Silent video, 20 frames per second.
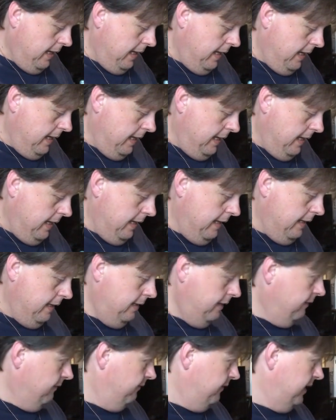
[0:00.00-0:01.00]

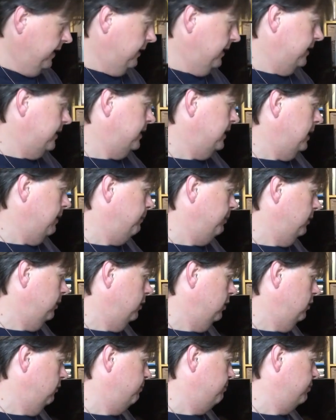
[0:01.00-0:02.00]
Then I had a
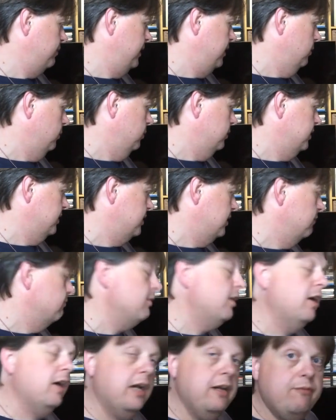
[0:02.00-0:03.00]
couple of pre-orders
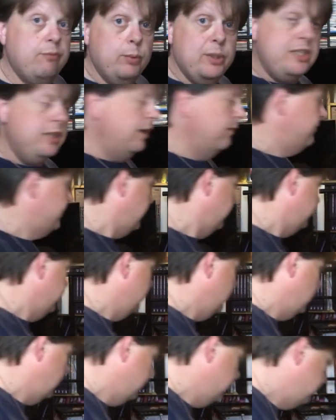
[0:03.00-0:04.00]
arrive, which I've done an